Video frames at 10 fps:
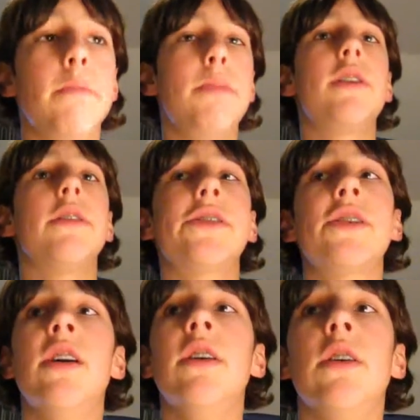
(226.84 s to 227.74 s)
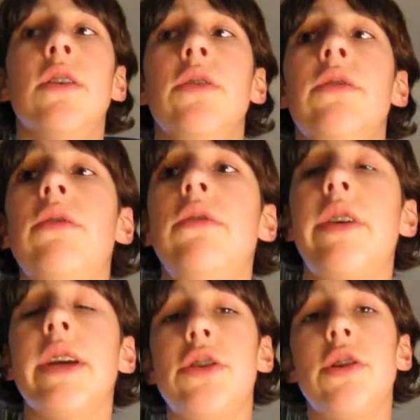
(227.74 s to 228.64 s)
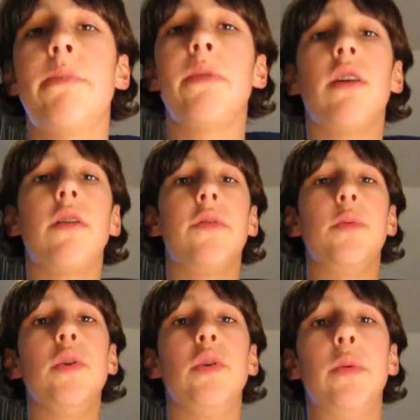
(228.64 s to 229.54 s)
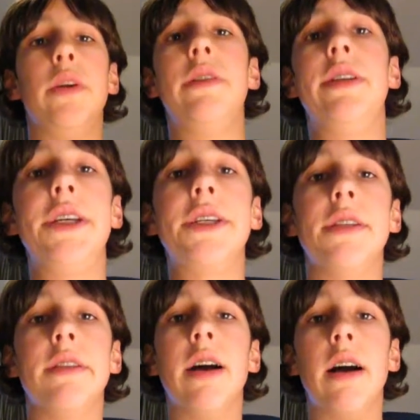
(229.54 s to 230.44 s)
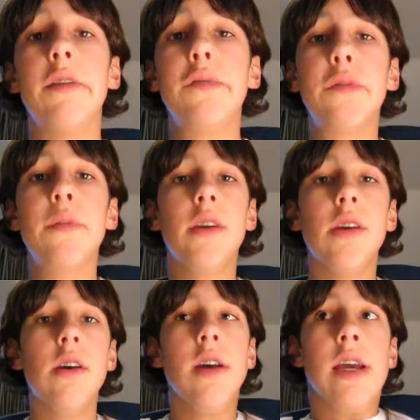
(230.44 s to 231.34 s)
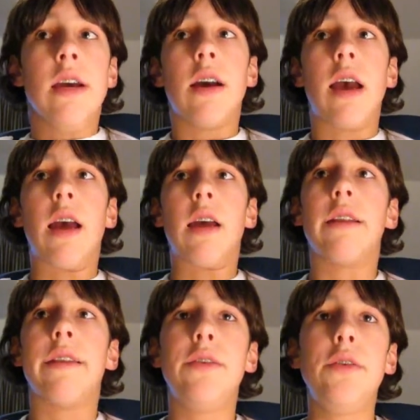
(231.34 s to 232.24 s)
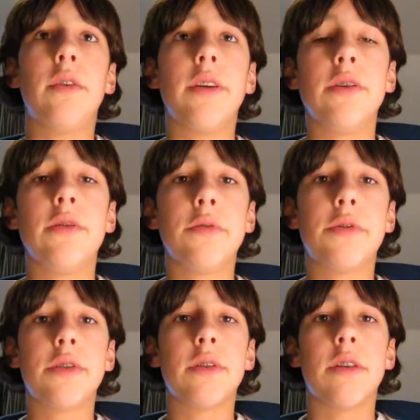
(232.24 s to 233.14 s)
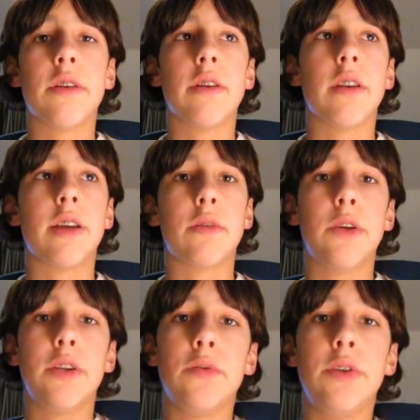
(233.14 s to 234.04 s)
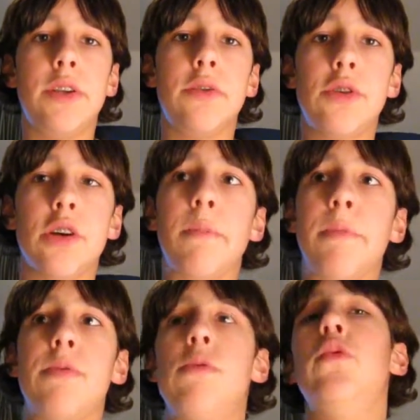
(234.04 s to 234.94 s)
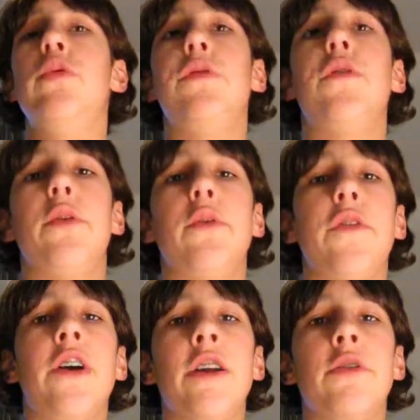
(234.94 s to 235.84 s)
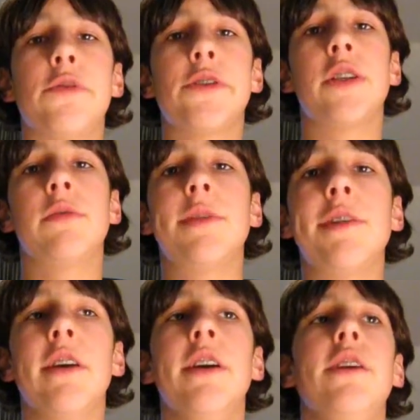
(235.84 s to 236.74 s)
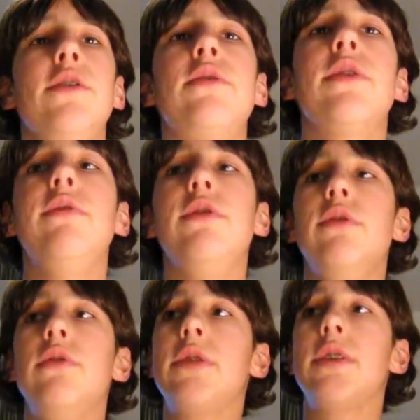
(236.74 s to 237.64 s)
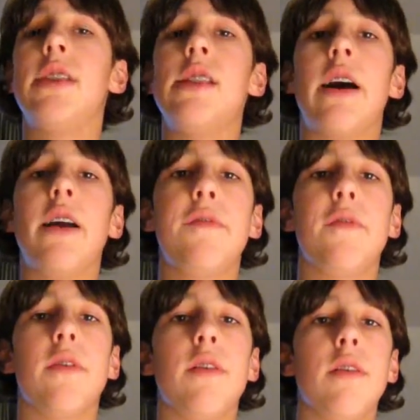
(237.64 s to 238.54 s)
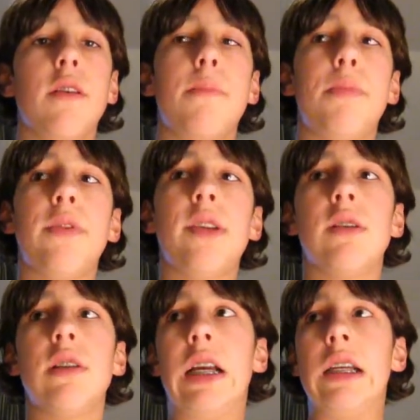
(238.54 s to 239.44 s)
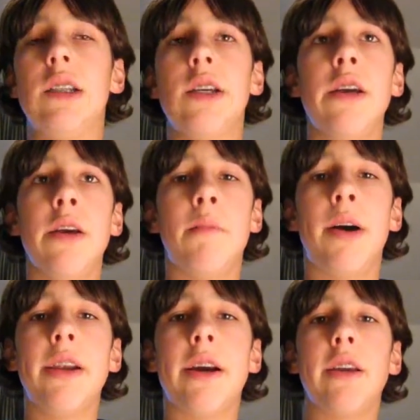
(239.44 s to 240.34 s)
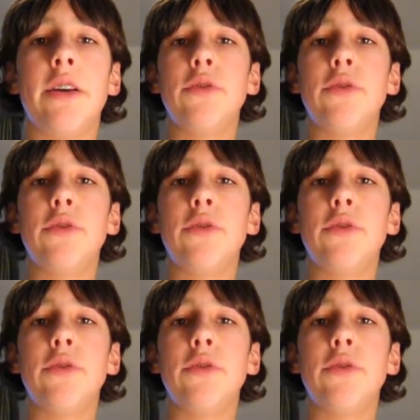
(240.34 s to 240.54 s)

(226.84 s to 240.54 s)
Because, you know, you can chop a lot of wood with a decent knife, and you can use like when you need to chop wood for your fire or something, you can use a knife up until like mine. I can